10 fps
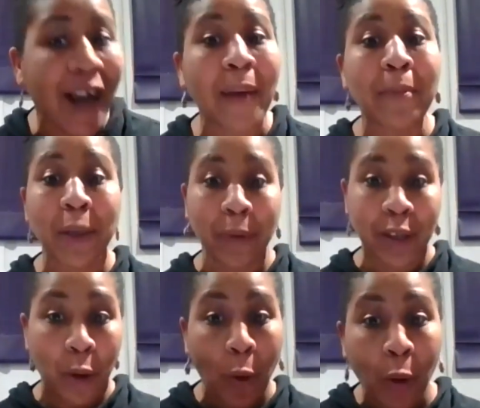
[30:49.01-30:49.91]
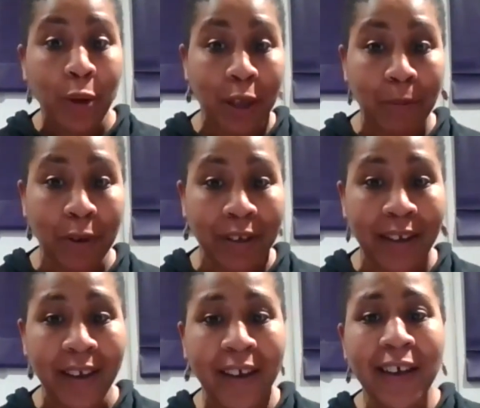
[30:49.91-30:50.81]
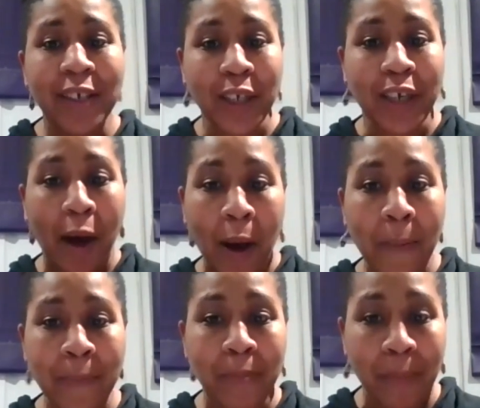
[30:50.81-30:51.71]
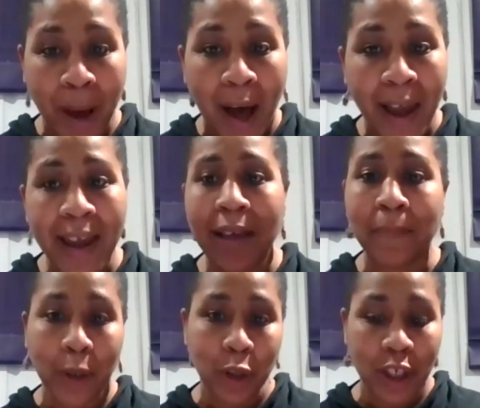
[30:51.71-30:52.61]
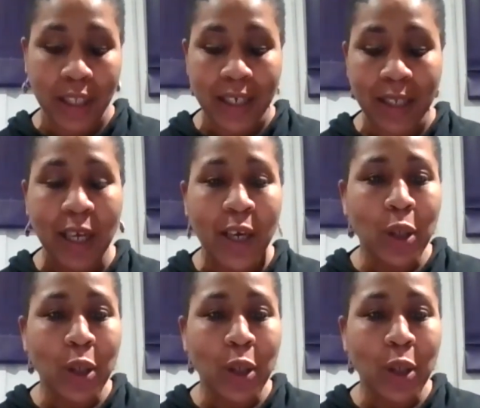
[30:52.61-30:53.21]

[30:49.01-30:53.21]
I'm going to bring the whole community to come buy and purchase this.